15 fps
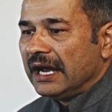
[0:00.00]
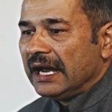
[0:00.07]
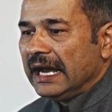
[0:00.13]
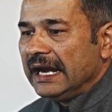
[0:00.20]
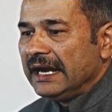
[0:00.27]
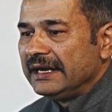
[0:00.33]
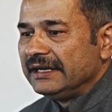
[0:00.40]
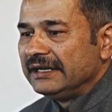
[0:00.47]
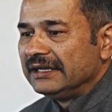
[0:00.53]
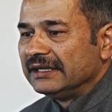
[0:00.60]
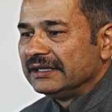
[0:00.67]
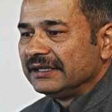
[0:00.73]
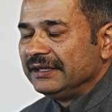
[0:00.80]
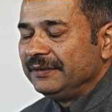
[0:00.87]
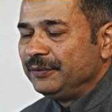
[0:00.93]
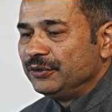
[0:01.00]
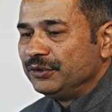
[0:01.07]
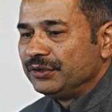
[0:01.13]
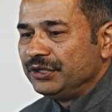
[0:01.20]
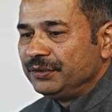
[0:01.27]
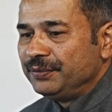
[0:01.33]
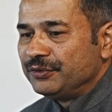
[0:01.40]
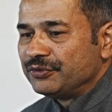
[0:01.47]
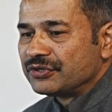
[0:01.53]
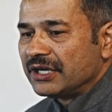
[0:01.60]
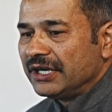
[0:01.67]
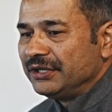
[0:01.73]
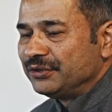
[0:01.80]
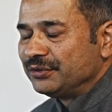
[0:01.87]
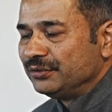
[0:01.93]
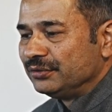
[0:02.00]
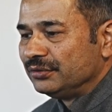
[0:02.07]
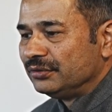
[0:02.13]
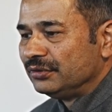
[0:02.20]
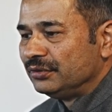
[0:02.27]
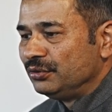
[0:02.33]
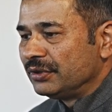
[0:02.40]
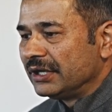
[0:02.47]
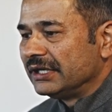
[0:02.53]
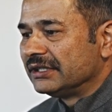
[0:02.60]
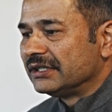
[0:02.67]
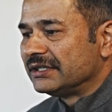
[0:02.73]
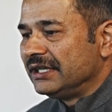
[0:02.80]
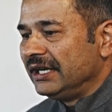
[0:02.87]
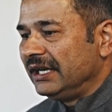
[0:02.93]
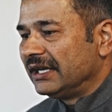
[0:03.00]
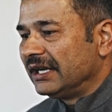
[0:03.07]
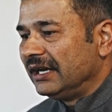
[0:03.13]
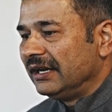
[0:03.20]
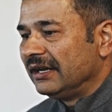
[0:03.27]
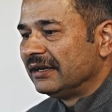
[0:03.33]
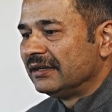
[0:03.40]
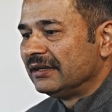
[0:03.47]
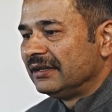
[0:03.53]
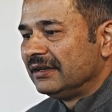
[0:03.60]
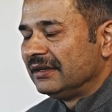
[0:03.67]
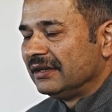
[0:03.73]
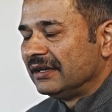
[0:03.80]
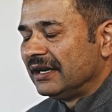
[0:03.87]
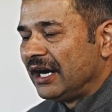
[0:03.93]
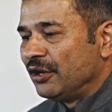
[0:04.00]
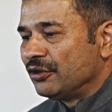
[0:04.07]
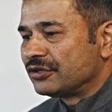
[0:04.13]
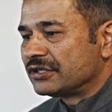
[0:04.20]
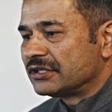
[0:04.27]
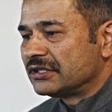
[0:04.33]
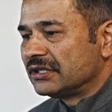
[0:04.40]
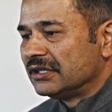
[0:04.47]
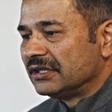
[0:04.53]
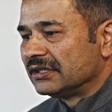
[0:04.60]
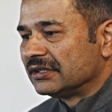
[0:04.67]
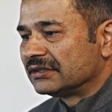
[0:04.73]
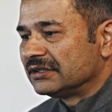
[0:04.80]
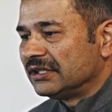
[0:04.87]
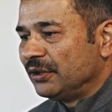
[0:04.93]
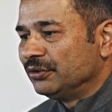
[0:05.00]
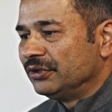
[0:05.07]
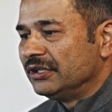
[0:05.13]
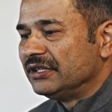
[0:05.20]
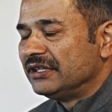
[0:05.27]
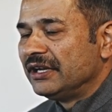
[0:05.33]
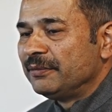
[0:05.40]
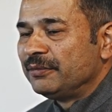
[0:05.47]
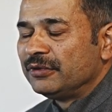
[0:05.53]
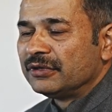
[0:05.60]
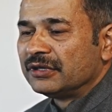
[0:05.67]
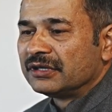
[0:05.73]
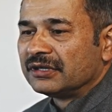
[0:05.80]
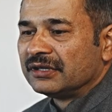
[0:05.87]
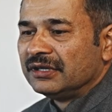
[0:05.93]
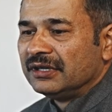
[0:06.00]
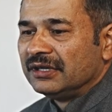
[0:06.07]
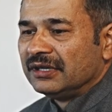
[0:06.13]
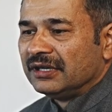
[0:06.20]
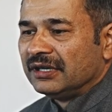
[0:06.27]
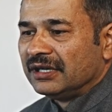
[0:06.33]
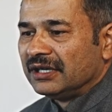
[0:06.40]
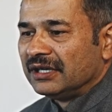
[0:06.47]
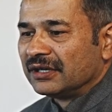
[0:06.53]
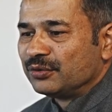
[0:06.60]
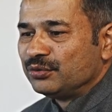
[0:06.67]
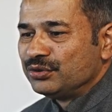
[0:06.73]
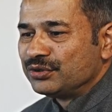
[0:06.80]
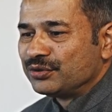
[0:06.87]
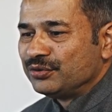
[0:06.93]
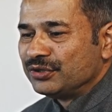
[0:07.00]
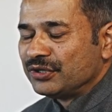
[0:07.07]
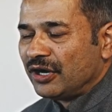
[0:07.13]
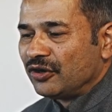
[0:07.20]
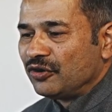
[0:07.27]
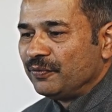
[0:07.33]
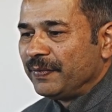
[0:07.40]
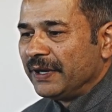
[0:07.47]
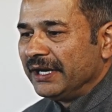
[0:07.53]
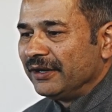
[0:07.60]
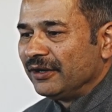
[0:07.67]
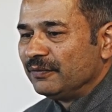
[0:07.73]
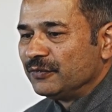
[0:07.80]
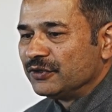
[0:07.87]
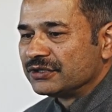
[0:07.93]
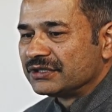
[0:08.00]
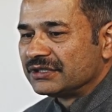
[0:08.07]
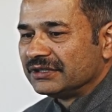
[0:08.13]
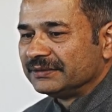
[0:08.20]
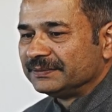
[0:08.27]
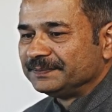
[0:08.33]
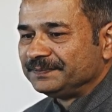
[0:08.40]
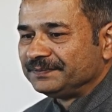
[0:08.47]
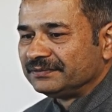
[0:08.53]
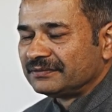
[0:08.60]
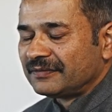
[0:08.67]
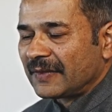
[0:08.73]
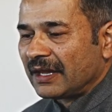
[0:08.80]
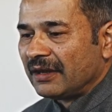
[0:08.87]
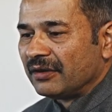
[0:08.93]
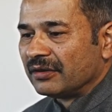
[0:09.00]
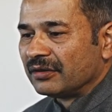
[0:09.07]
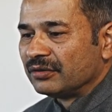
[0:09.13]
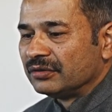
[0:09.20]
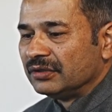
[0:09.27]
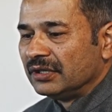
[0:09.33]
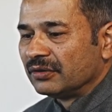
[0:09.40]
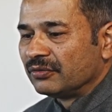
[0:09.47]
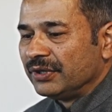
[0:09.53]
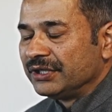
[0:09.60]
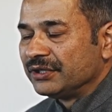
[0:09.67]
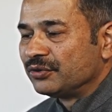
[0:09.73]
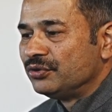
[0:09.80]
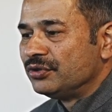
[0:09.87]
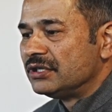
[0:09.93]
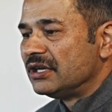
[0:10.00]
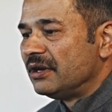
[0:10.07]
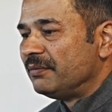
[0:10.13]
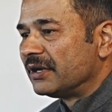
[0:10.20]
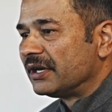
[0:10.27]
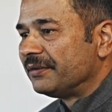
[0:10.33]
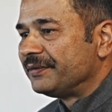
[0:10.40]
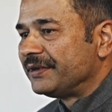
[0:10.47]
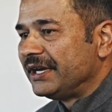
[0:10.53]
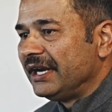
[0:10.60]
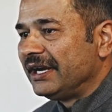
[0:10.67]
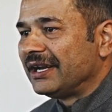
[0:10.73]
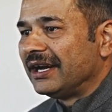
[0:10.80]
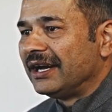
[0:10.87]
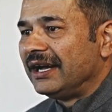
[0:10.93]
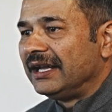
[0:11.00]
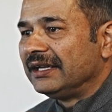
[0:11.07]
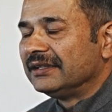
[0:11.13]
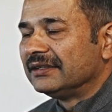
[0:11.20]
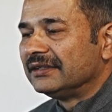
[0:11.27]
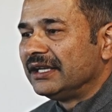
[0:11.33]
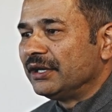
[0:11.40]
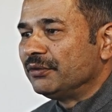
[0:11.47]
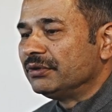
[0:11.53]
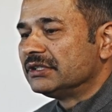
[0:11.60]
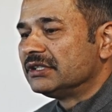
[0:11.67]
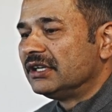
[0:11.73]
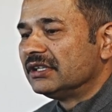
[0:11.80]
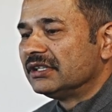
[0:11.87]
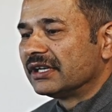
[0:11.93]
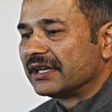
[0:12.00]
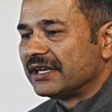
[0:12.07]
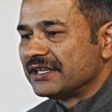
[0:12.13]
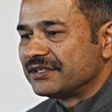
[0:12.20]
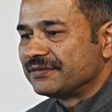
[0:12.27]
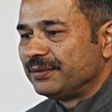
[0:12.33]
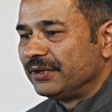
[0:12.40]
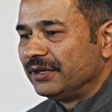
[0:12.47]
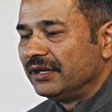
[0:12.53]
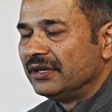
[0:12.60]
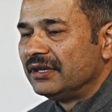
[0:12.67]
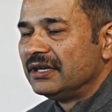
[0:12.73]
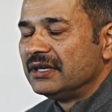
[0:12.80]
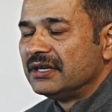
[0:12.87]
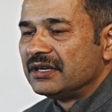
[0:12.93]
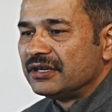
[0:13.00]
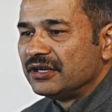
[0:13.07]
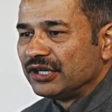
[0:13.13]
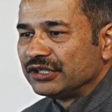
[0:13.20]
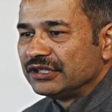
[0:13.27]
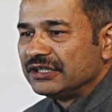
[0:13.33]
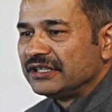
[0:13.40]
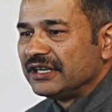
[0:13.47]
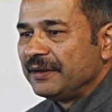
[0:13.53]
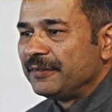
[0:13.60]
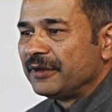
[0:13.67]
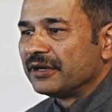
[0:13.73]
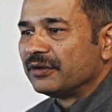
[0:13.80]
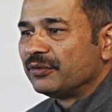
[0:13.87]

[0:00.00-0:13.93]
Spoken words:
And if you try to look at the data, our southern neighbor could occupy almost quite a good number of data, and that was not the case for northern neighbor.